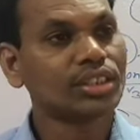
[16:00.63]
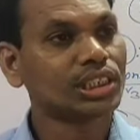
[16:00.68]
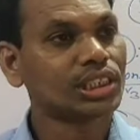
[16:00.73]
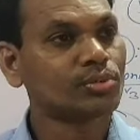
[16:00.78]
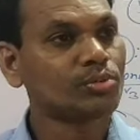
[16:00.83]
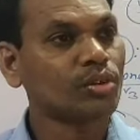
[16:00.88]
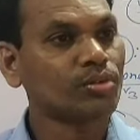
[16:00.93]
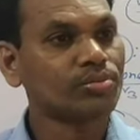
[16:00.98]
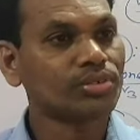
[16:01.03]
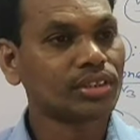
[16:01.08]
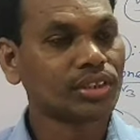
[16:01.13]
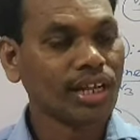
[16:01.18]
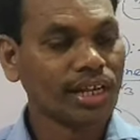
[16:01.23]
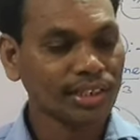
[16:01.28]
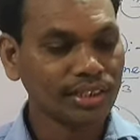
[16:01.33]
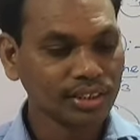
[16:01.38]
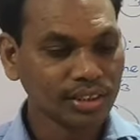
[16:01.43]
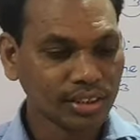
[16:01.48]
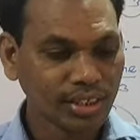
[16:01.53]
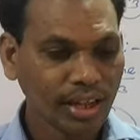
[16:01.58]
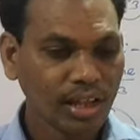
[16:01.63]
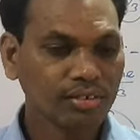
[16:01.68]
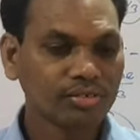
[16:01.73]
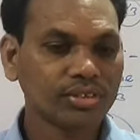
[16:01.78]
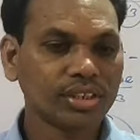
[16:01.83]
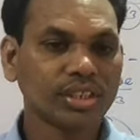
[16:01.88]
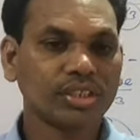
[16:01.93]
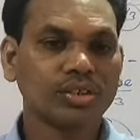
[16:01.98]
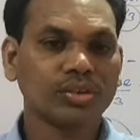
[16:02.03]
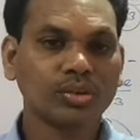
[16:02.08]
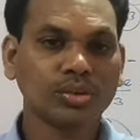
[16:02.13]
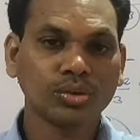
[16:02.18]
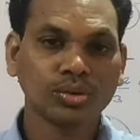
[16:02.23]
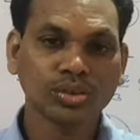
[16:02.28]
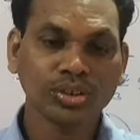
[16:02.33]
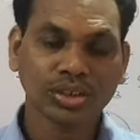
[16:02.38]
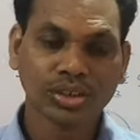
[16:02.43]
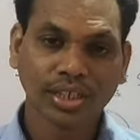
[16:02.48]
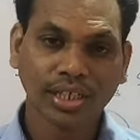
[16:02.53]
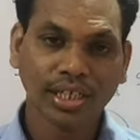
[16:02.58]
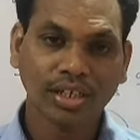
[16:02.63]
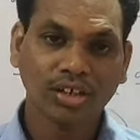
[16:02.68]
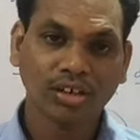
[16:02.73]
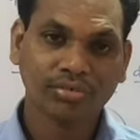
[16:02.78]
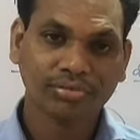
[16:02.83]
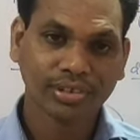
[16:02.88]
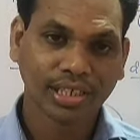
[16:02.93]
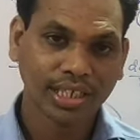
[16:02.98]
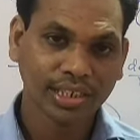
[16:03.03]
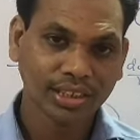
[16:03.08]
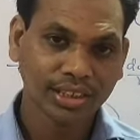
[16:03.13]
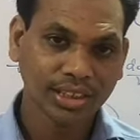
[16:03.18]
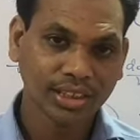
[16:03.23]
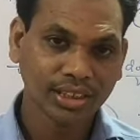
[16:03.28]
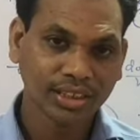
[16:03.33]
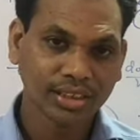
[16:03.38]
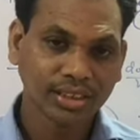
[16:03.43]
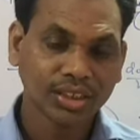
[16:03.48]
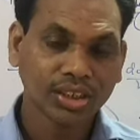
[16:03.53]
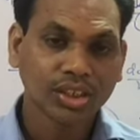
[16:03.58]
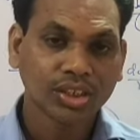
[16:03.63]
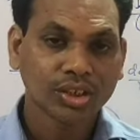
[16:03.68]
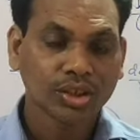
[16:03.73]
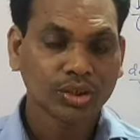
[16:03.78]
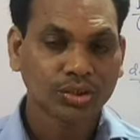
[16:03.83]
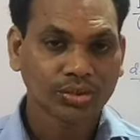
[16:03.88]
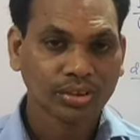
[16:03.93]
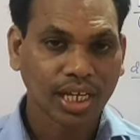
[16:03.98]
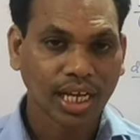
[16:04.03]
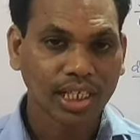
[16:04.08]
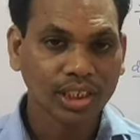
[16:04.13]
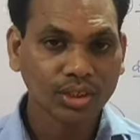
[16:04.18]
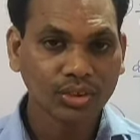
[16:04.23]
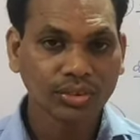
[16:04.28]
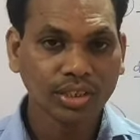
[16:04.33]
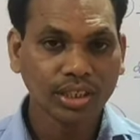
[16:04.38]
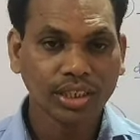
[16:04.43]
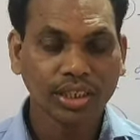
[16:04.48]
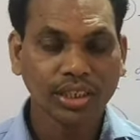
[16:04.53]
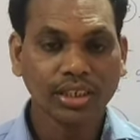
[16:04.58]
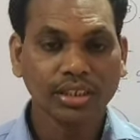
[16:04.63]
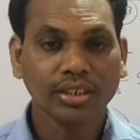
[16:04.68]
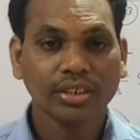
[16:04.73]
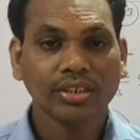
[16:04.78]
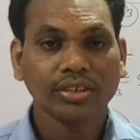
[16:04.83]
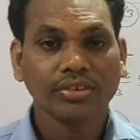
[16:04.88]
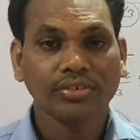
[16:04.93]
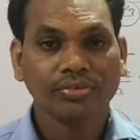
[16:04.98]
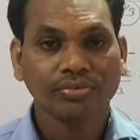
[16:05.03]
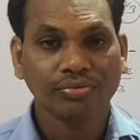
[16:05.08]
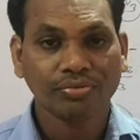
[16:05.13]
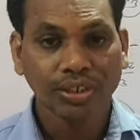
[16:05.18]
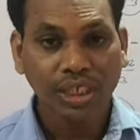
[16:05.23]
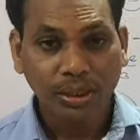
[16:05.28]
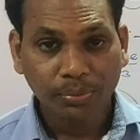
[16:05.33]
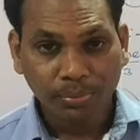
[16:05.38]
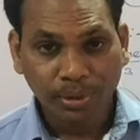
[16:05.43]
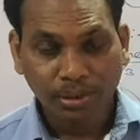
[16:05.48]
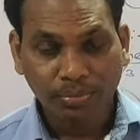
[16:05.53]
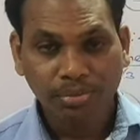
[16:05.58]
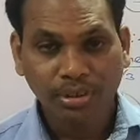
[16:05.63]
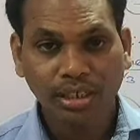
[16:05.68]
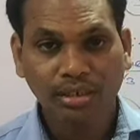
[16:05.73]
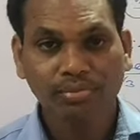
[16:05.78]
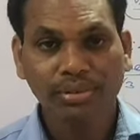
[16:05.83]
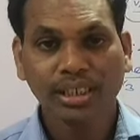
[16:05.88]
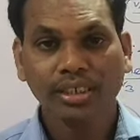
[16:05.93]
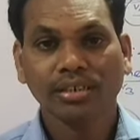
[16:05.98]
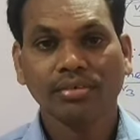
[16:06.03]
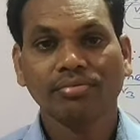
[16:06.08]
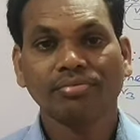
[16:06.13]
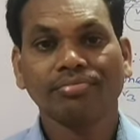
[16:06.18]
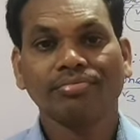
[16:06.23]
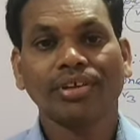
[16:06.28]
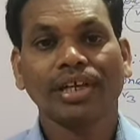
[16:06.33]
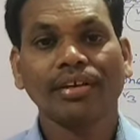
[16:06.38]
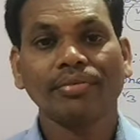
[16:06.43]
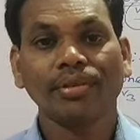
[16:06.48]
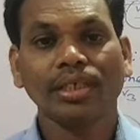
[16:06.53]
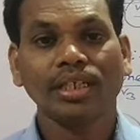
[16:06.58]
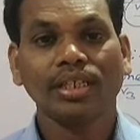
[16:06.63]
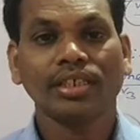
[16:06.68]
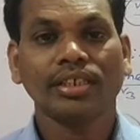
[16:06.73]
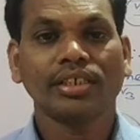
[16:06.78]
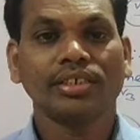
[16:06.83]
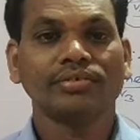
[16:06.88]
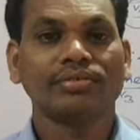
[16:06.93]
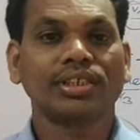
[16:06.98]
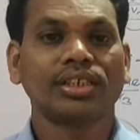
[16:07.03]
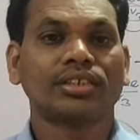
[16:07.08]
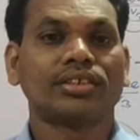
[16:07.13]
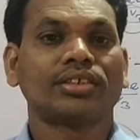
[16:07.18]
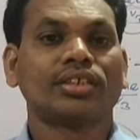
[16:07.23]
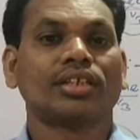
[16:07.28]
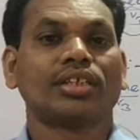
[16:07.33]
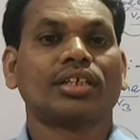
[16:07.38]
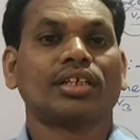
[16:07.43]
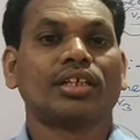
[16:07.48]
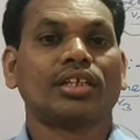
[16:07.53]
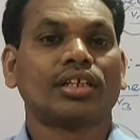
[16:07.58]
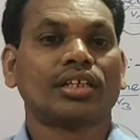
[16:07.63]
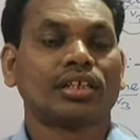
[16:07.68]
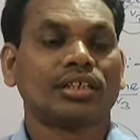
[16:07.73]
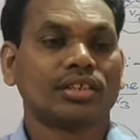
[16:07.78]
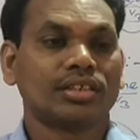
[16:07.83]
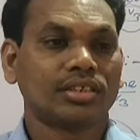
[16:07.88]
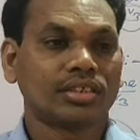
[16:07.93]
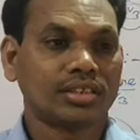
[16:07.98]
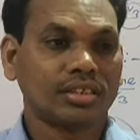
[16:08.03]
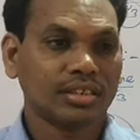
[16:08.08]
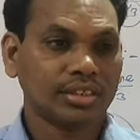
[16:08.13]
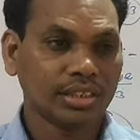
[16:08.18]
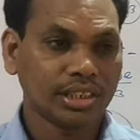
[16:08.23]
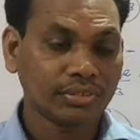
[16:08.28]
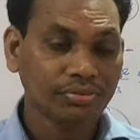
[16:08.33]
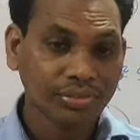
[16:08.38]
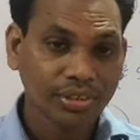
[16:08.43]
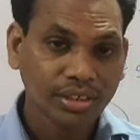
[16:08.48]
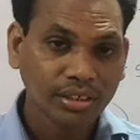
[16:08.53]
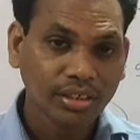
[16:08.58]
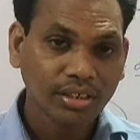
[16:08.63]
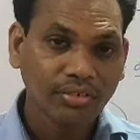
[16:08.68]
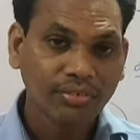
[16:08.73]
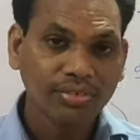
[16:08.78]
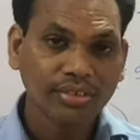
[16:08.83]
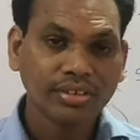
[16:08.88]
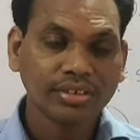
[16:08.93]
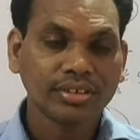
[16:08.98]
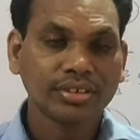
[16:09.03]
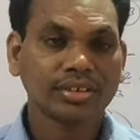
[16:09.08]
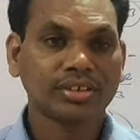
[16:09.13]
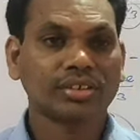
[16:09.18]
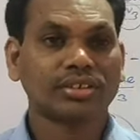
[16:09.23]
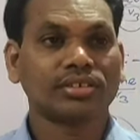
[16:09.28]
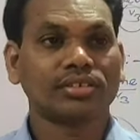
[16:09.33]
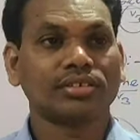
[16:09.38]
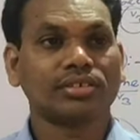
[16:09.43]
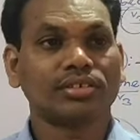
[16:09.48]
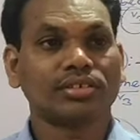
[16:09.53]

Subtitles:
Some of the writers have their own style of writing. So gradually we people become familiar with difficult words,